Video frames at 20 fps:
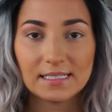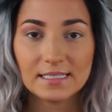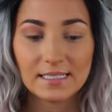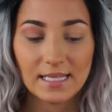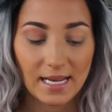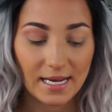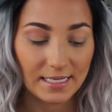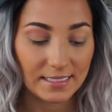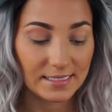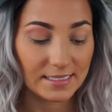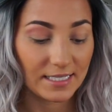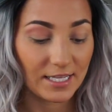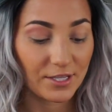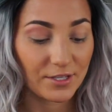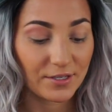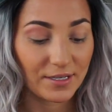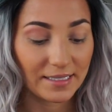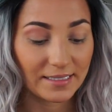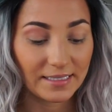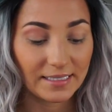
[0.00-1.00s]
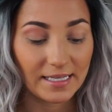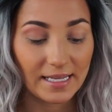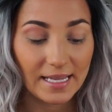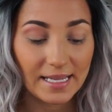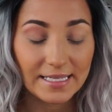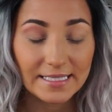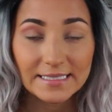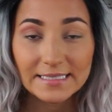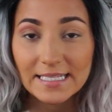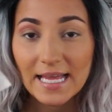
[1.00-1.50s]
and tied together at the
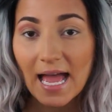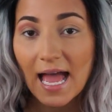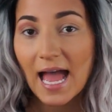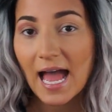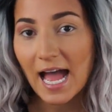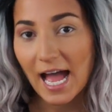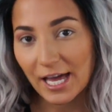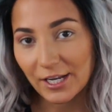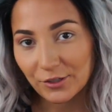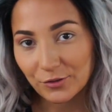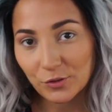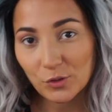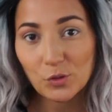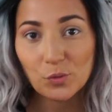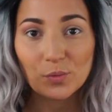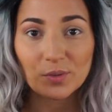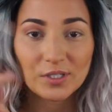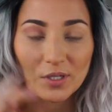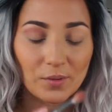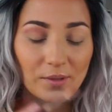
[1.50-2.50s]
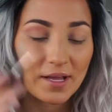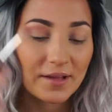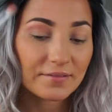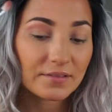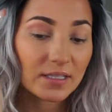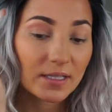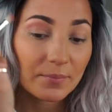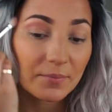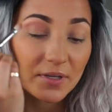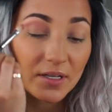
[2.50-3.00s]
end. I don't know, y'all will
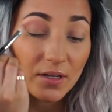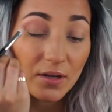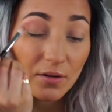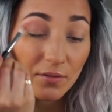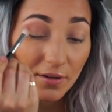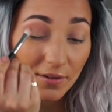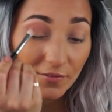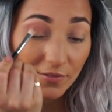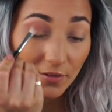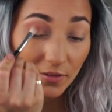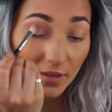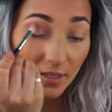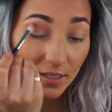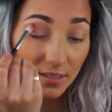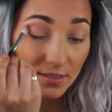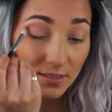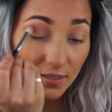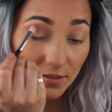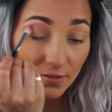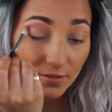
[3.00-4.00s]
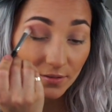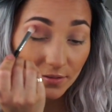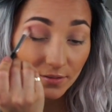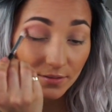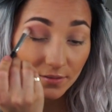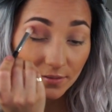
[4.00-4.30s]
have to let me know if you think so.